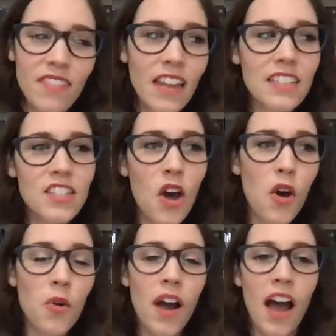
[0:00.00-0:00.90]

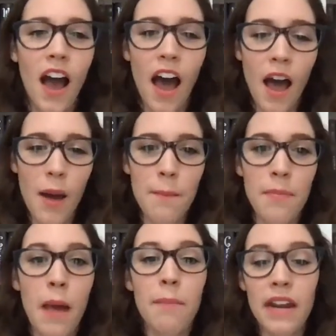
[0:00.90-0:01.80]
So,
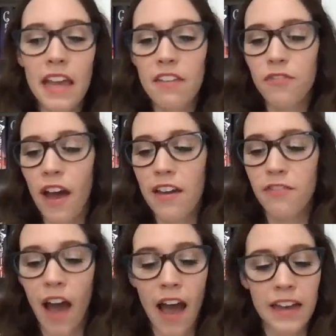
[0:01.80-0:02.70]
but if
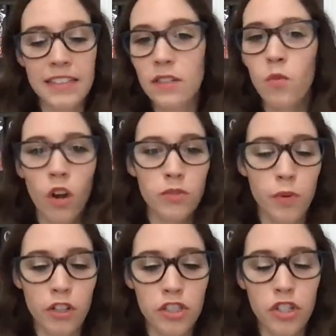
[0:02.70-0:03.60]
I didn't watch
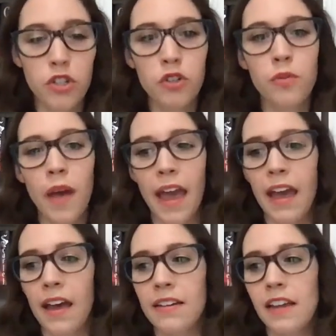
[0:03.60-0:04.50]
BookTube,
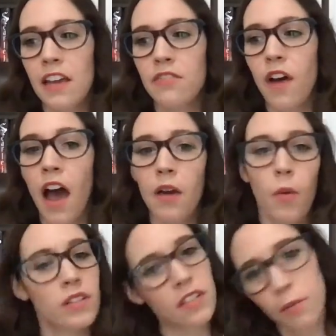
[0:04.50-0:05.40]
and if I
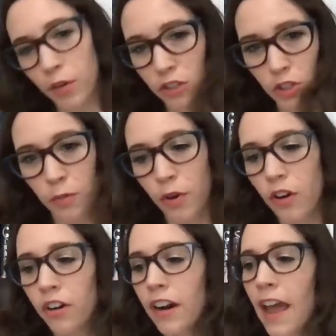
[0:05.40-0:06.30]
wasn't a
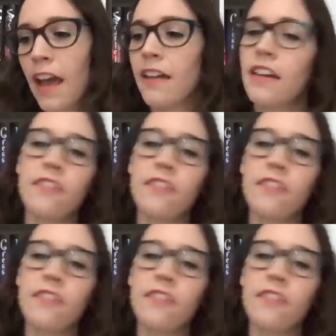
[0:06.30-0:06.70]
booktuber, and if